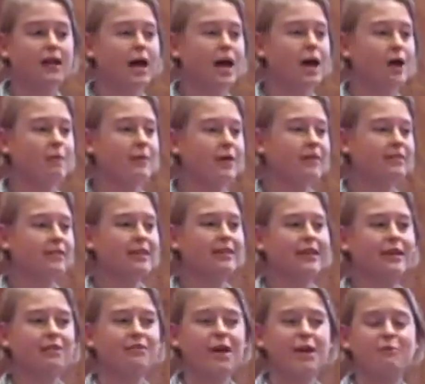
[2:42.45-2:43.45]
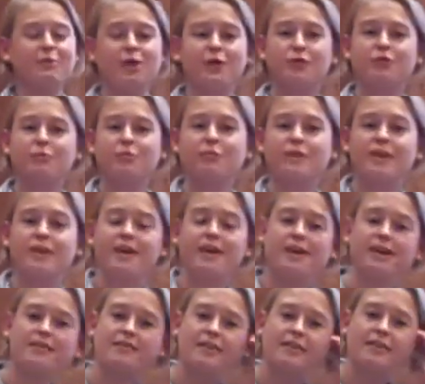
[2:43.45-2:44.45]
as I think Graham knows, the
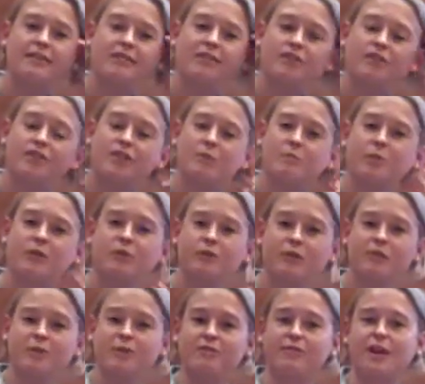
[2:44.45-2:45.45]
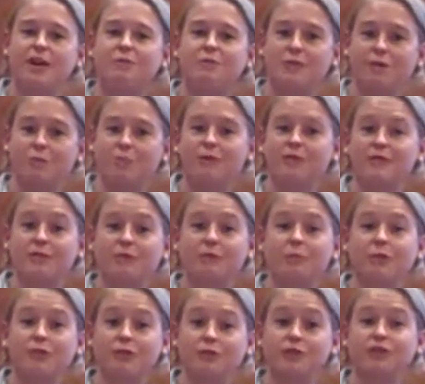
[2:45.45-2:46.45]
precursor to Tripbod, we've been developing the business
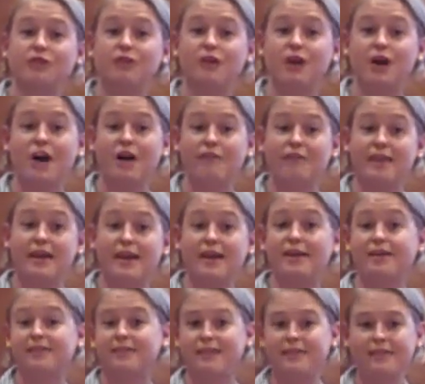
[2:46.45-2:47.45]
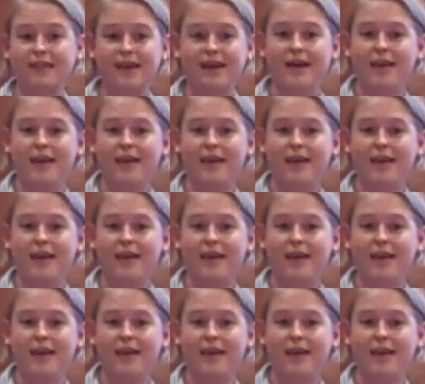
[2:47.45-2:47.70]
model for 2.5 years, because